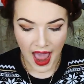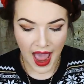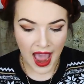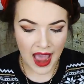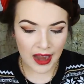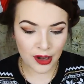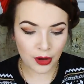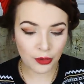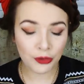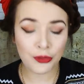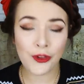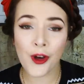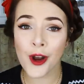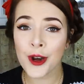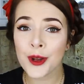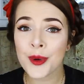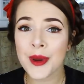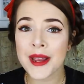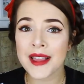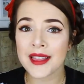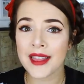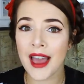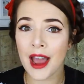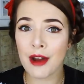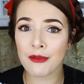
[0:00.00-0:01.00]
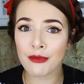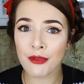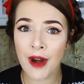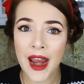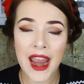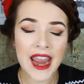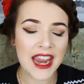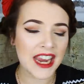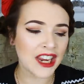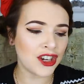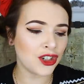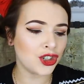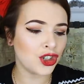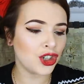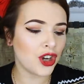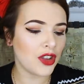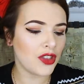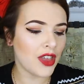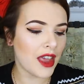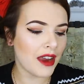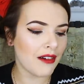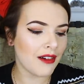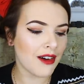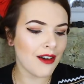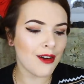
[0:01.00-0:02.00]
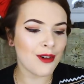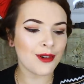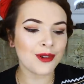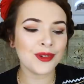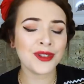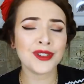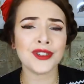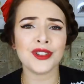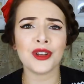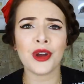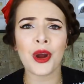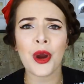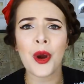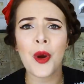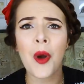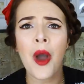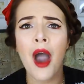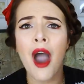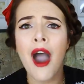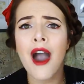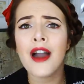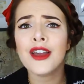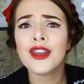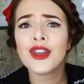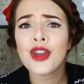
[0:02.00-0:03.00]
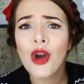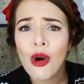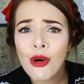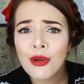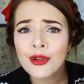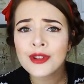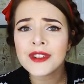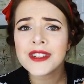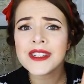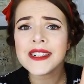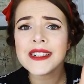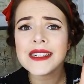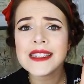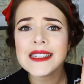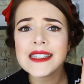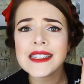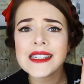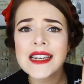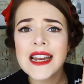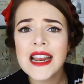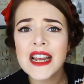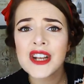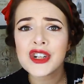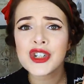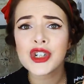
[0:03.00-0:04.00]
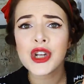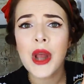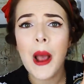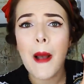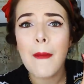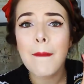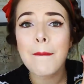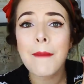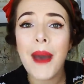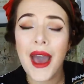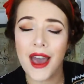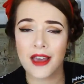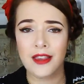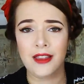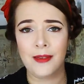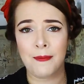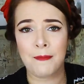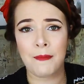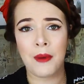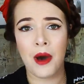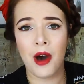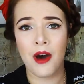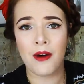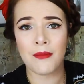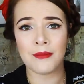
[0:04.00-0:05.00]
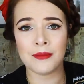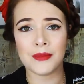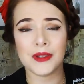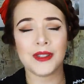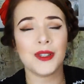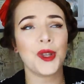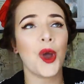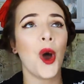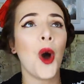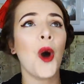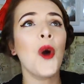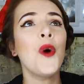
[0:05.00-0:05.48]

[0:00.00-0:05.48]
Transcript: And following that range, there are also Golden Snitch bath bombs.